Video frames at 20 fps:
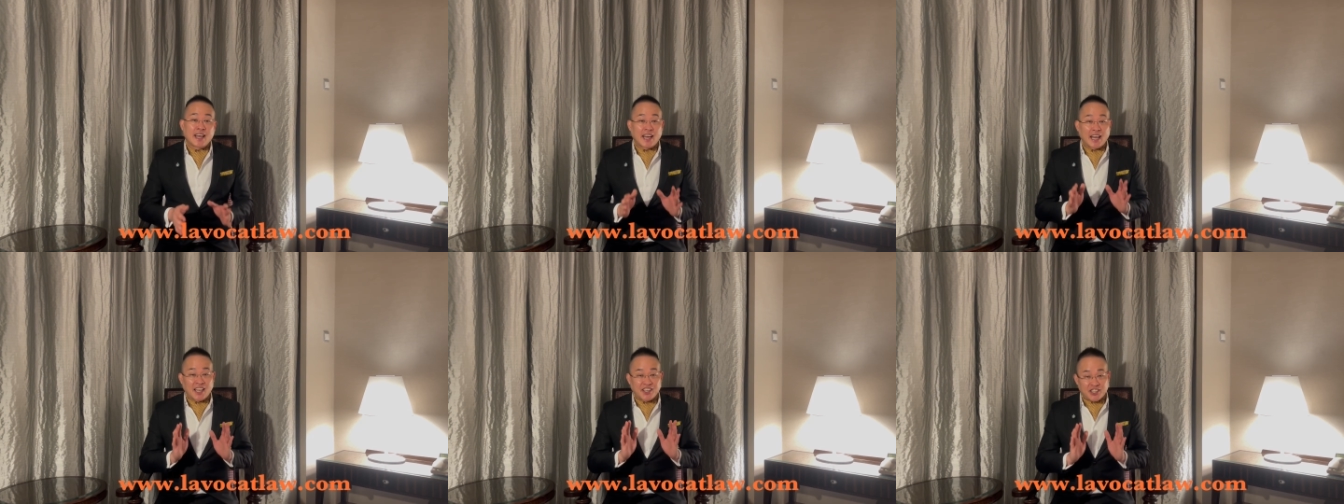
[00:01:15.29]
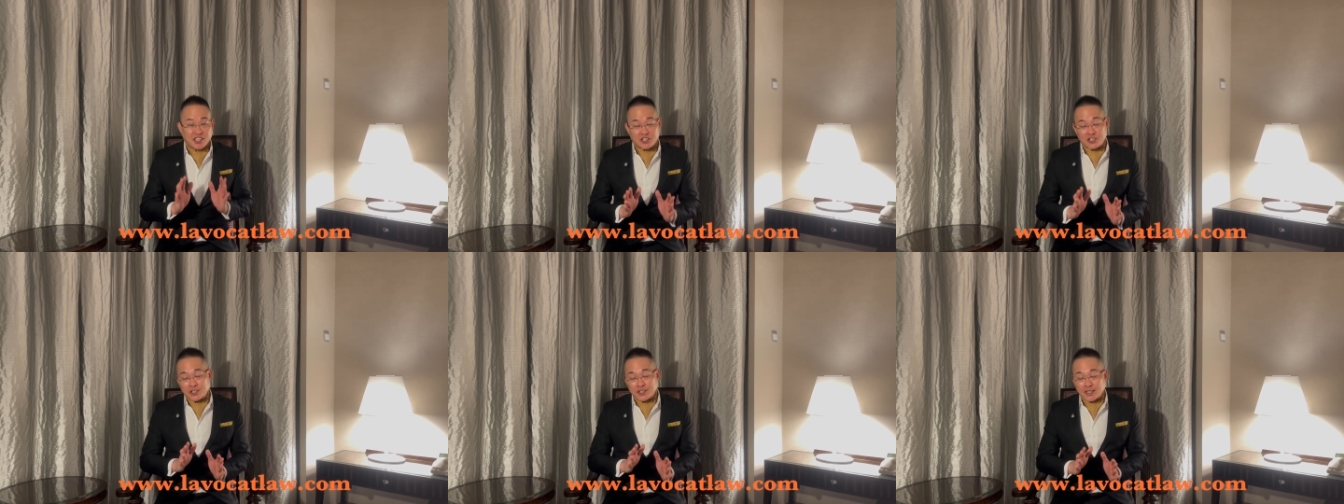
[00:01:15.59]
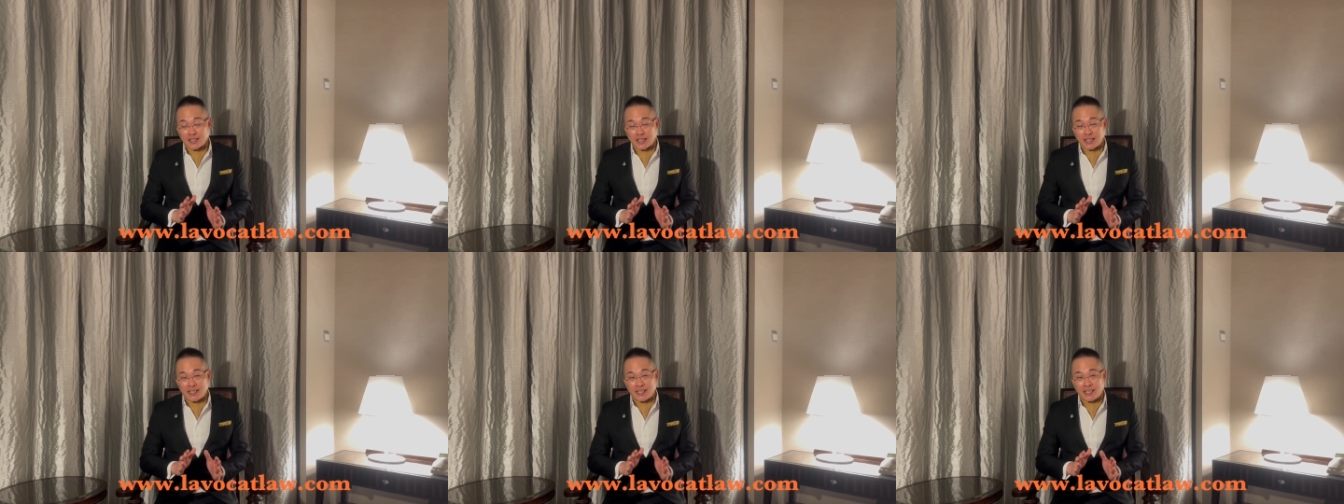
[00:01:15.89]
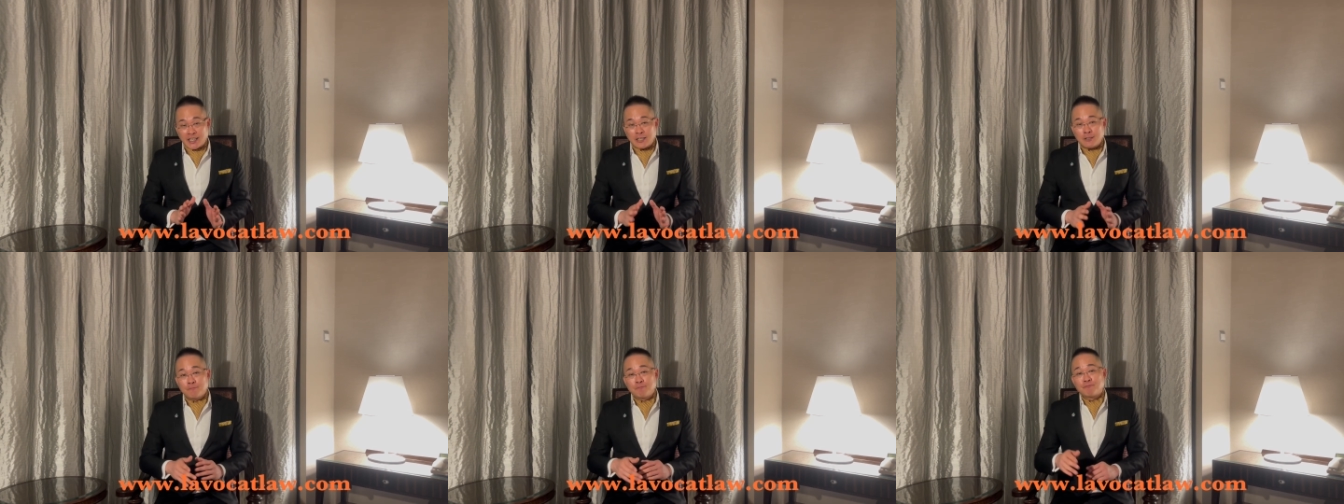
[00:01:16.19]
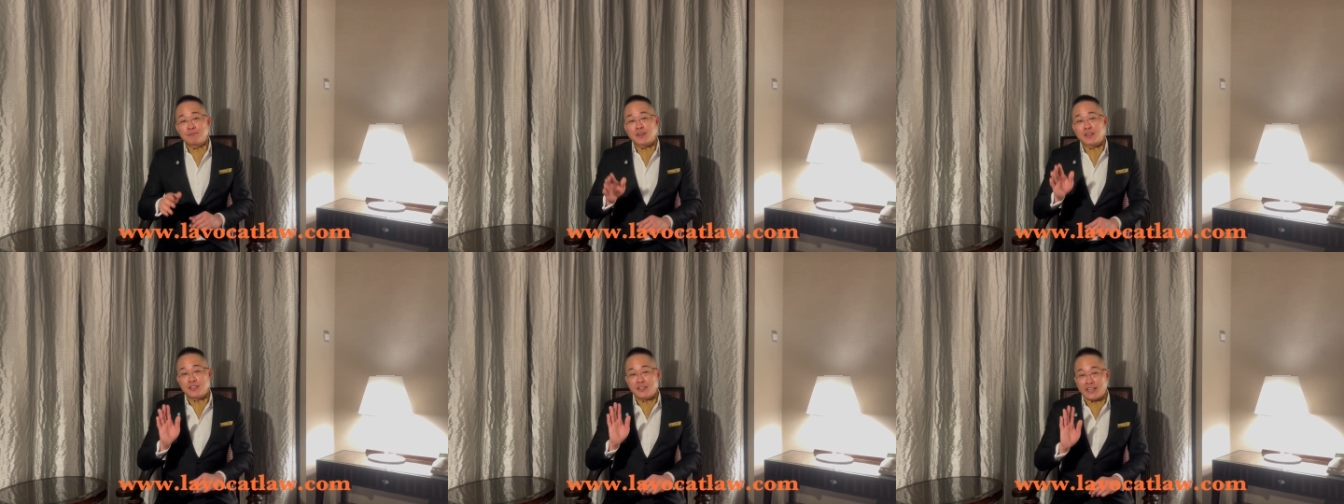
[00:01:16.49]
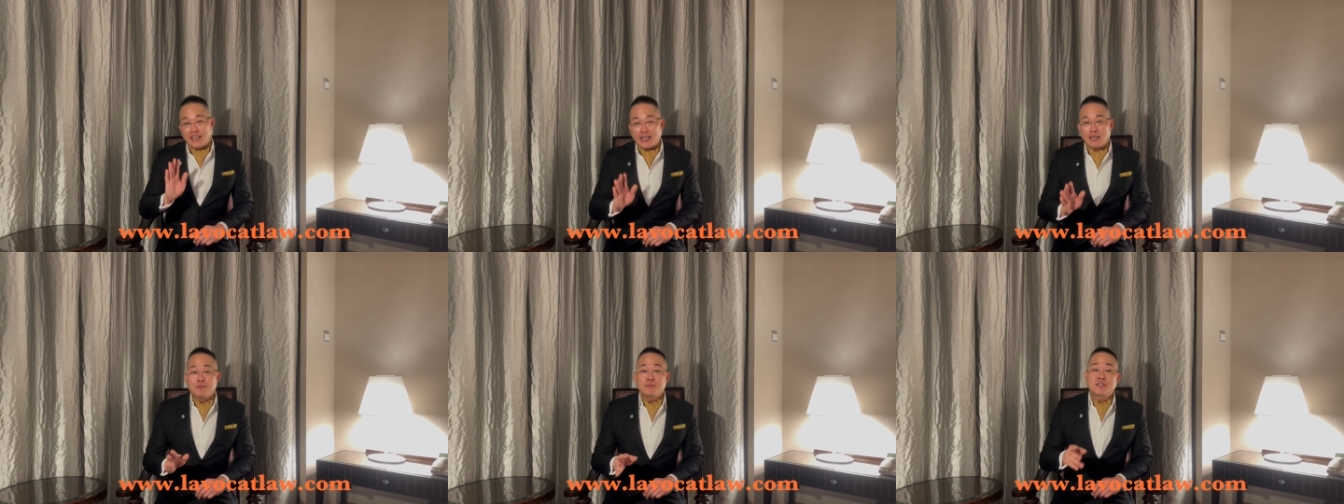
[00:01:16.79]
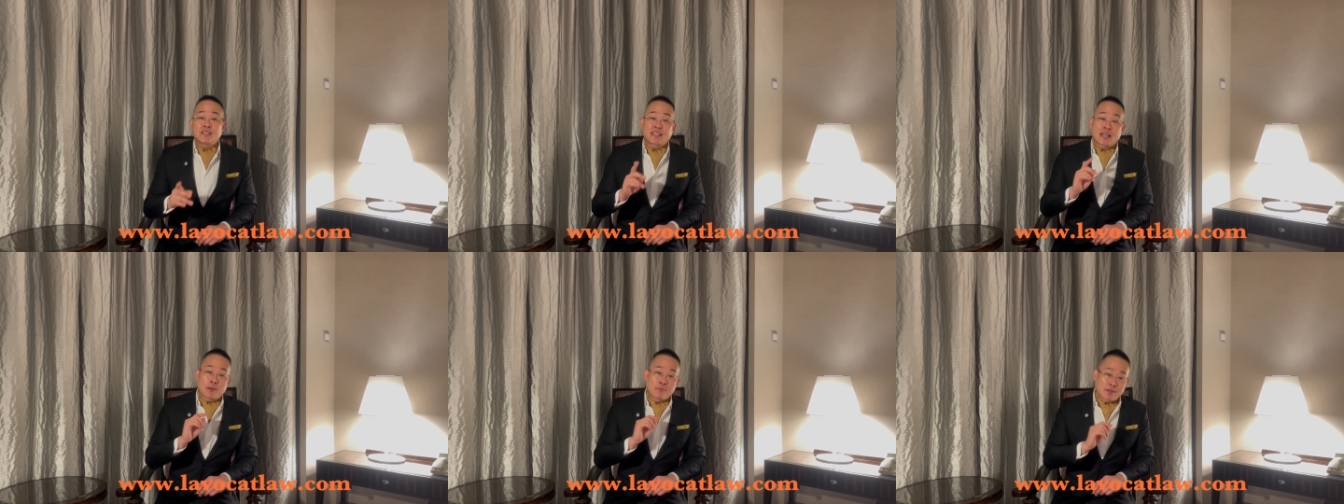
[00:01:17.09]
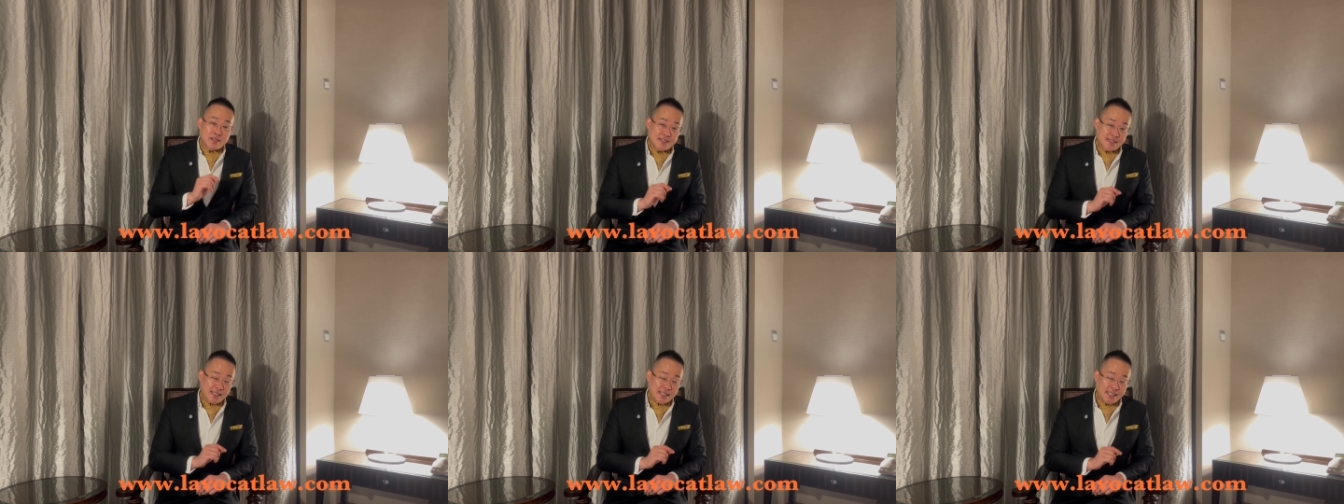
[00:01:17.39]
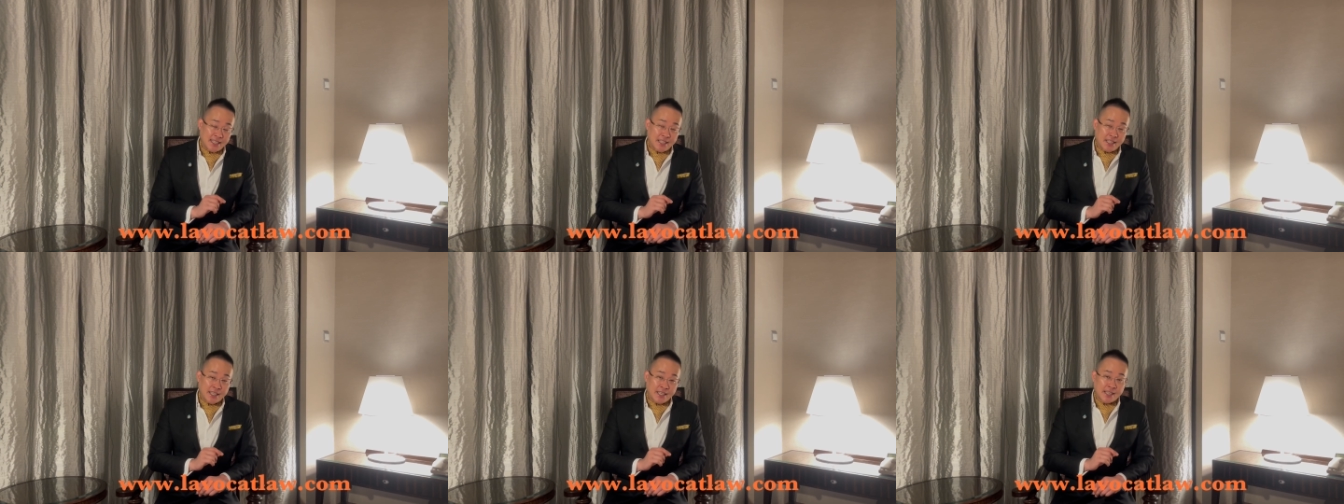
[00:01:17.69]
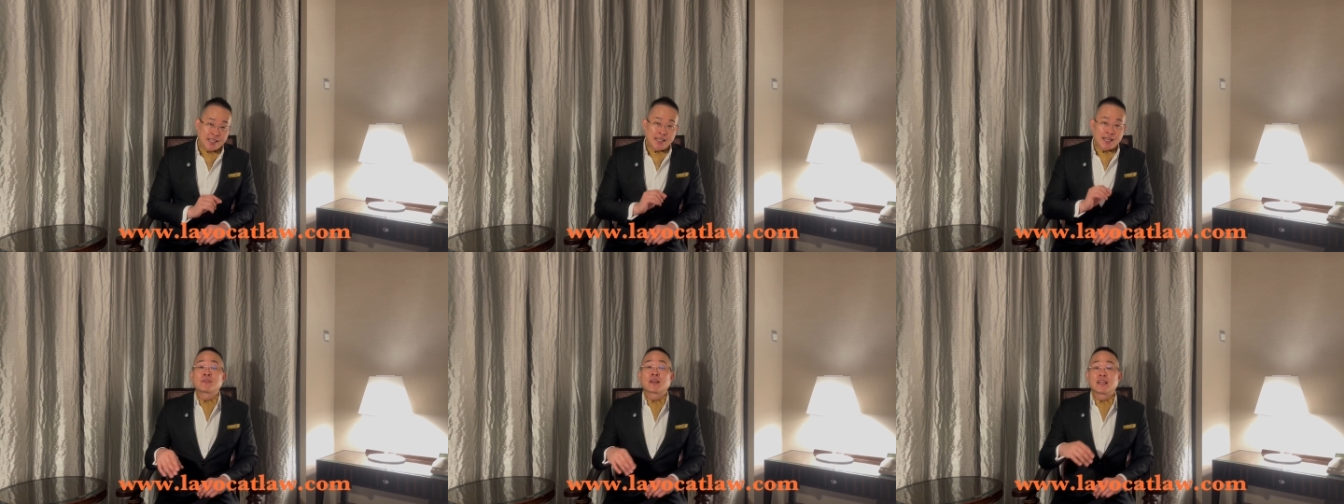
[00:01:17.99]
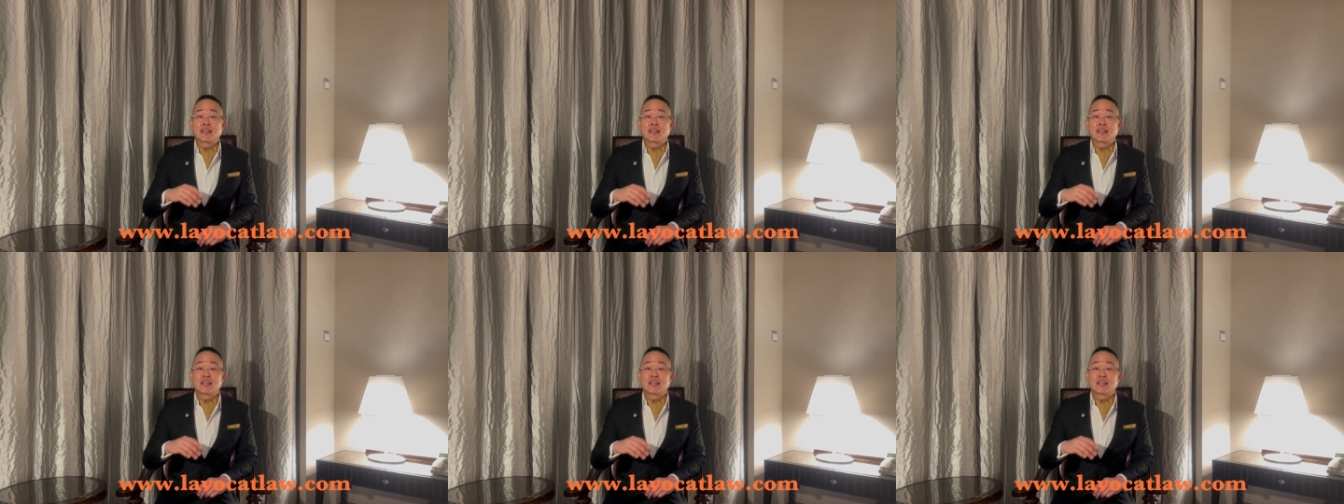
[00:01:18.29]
Additionally, names that are misleading,